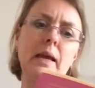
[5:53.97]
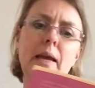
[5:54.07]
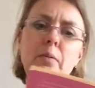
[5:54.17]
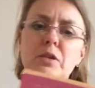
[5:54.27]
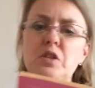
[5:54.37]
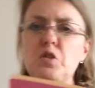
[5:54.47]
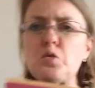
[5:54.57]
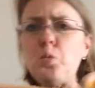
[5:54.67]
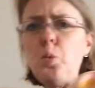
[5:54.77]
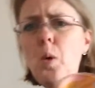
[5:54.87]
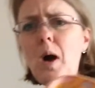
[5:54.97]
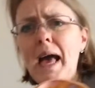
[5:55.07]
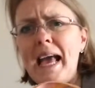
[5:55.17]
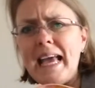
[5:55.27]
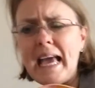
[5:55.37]
It was
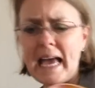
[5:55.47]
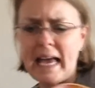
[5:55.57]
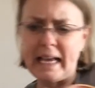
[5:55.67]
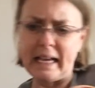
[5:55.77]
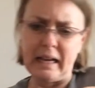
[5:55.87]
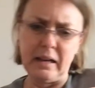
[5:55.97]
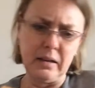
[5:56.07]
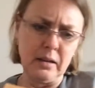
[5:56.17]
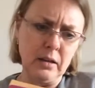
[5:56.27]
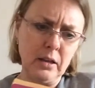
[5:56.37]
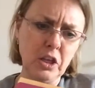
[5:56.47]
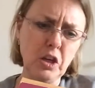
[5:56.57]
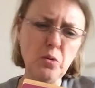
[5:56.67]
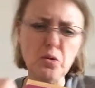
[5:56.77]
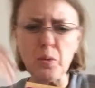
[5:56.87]
swaying.
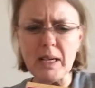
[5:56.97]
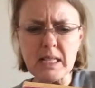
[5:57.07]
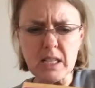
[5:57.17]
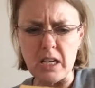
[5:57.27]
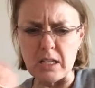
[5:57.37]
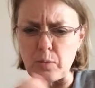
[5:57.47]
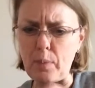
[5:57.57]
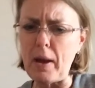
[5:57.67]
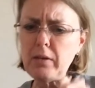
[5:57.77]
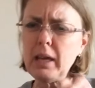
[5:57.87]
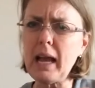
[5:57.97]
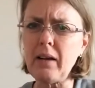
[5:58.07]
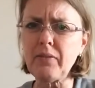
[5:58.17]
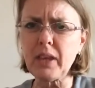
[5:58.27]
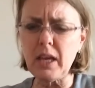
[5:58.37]
Huge whiskers were poking out
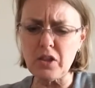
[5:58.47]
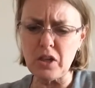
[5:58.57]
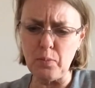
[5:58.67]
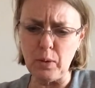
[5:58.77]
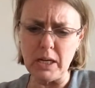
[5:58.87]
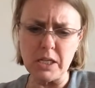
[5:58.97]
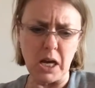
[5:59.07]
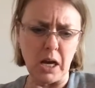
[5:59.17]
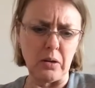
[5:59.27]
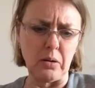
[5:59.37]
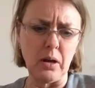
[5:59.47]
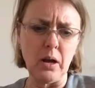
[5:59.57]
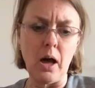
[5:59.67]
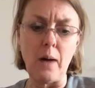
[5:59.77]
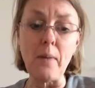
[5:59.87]
of the kitchen window.
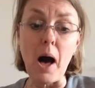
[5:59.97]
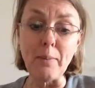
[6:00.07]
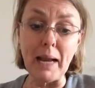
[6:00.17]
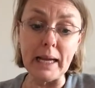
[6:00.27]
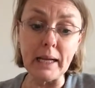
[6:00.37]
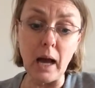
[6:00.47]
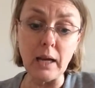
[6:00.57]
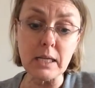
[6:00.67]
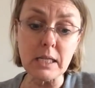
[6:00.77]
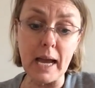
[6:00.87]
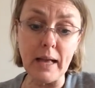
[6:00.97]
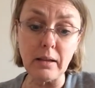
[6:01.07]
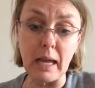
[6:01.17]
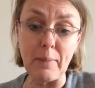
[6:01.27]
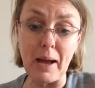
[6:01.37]
A marmalade-coloured tail
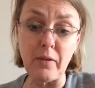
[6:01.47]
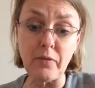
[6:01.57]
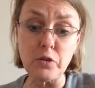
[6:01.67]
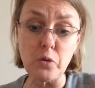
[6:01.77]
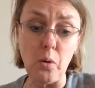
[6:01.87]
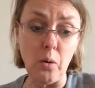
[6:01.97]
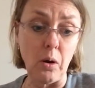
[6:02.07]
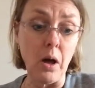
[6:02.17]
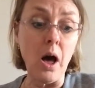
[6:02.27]
came out of the door.